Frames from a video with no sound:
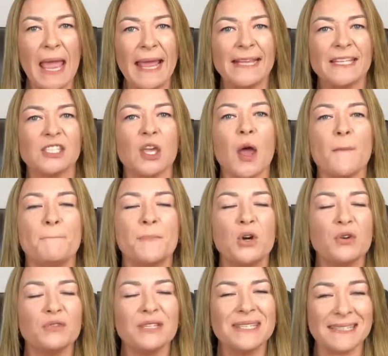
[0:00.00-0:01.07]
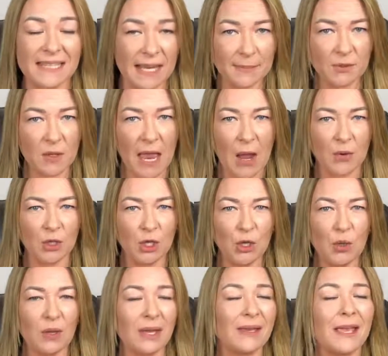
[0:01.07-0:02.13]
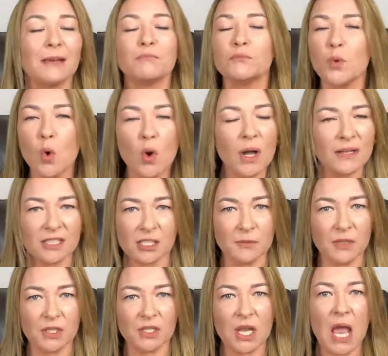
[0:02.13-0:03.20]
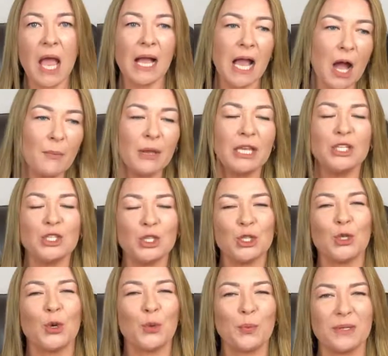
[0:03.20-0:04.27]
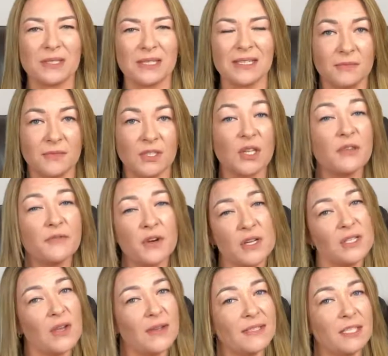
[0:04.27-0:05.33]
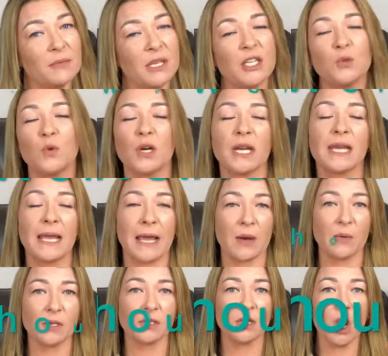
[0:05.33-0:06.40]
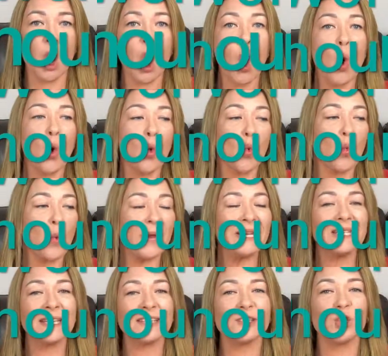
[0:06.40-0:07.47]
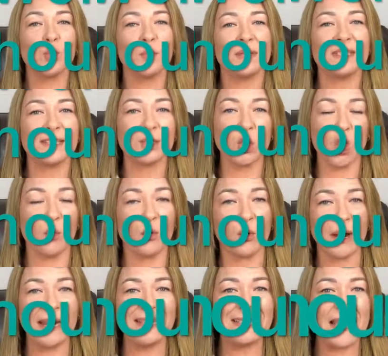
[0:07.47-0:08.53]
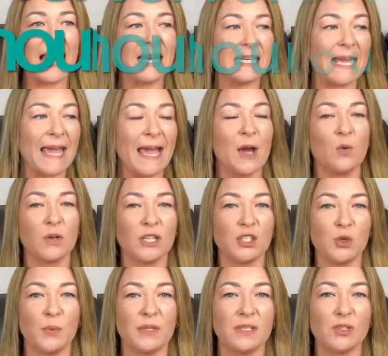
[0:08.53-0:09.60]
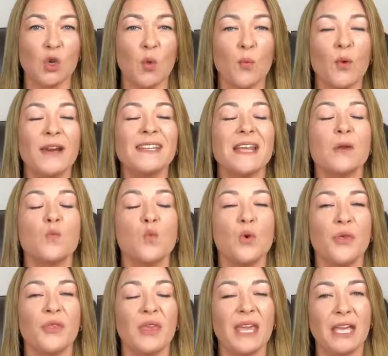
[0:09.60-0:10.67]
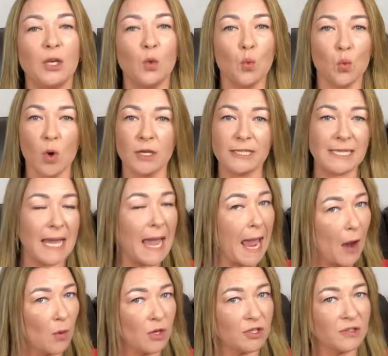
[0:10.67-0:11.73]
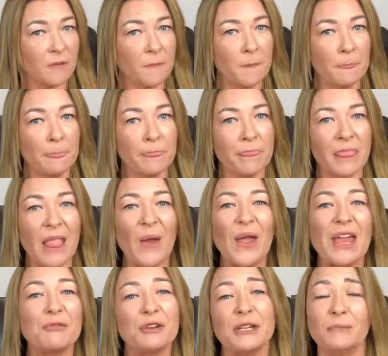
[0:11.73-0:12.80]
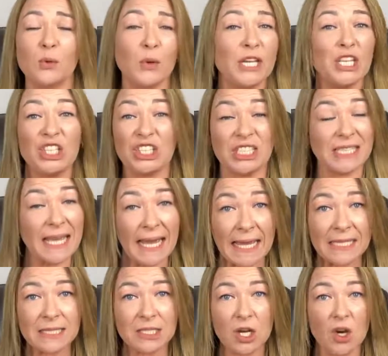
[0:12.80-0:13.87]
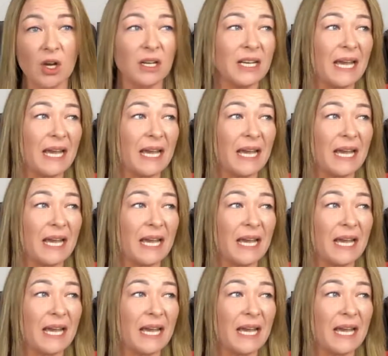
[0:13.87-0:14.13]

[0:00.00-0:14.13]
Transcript: It's proven steps how you can get more customers come into your business. So the first item is working hours. When does your business operate and how does your business operate and within what hours? Now, every employee you're going to get are going to